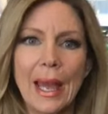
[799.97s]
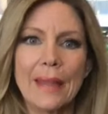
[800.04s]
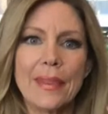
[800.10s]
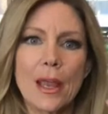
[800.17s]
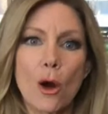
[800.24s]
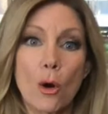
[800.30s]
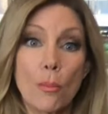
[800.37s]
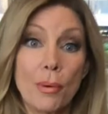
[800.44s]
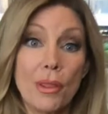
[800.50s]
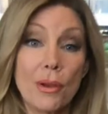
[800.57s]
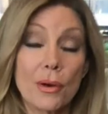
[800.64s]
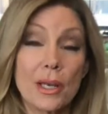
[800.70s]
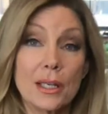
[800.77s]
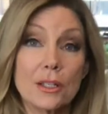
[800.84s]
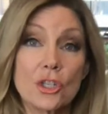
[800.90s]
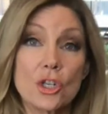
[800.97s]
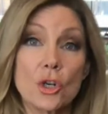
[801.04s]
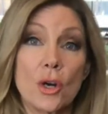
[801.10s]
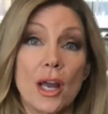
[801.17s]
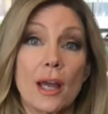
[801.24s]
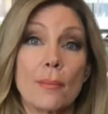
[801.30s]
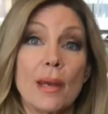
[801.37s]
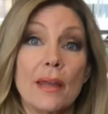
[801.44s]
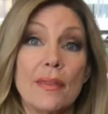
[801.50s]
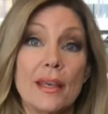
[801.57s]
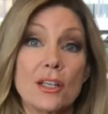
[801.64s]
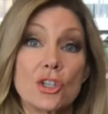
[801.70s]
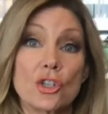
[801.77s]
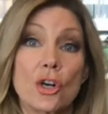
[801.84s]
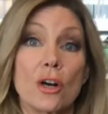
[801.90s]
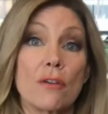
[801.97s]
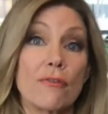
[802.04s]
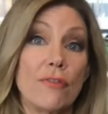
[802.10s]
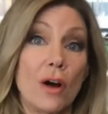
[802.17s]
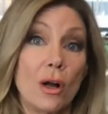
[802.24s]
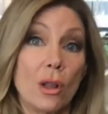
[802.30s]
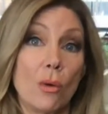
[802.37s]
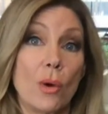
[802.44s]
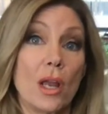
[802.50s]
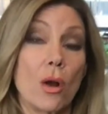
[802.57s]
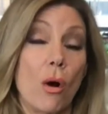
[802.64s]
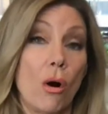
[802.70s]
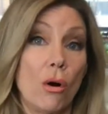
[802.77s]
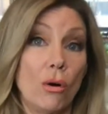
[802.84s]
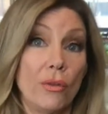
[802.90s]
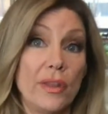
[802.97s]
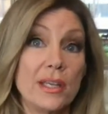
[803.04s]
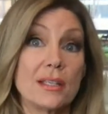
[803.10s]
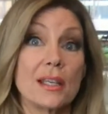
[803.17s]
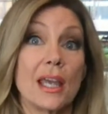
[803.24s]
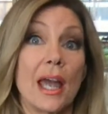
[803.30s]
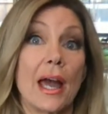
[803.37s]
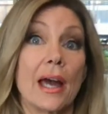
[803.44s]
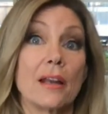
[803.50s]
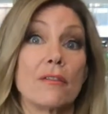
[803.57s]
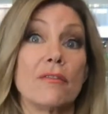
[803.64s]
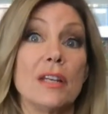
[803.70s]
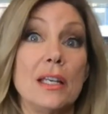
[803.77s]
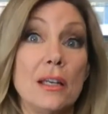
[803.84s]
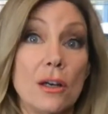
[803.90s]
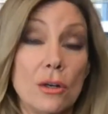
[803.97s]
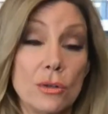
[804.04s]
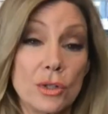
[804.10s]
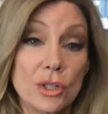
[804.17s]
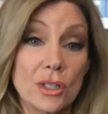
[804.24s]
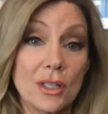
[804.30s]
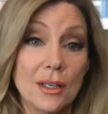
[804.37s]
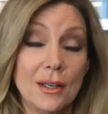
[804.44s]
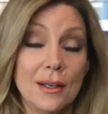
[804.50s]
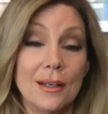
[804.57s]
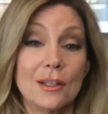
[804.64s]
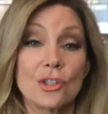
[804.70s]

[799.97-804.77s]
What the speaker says: and they open their Instagram and they start following all these cat videos.